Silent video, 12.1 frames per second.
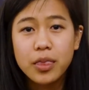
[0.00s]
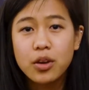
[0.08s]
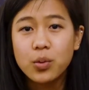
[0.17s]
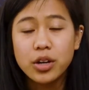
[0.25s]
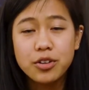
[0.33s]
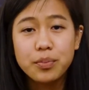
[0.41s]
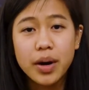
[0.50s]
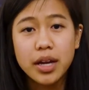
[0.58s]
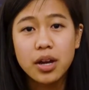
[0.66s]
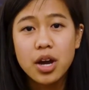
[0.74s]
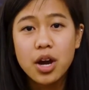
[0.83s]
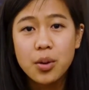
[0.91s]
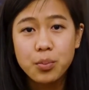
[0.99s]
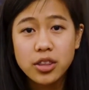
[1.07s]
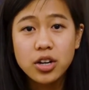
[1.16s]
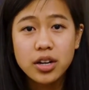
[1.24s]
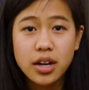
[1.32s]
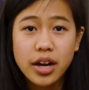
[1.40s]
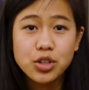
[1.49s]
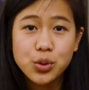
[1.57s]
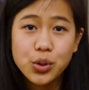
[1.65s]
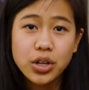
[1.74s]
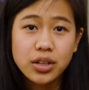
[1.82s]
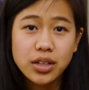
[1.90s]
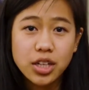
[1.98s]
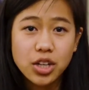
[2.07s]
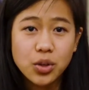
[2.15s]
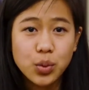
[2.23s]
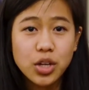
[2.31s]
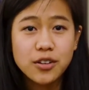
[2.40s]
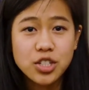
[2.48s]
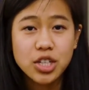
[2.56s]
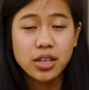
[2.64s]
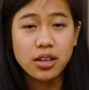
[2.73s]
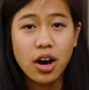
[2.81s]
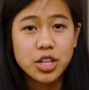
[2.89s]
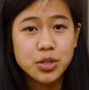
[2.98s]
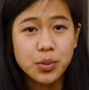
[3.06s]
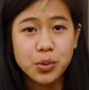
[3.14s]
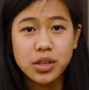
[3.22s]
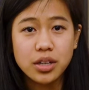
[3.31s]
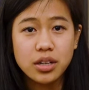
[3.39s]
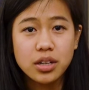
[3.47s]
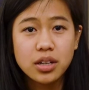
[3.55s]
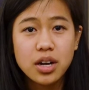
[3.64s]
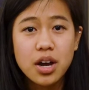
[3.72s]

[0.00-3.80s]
What if my brother and I knew earlier and we could have shared the gospel with her?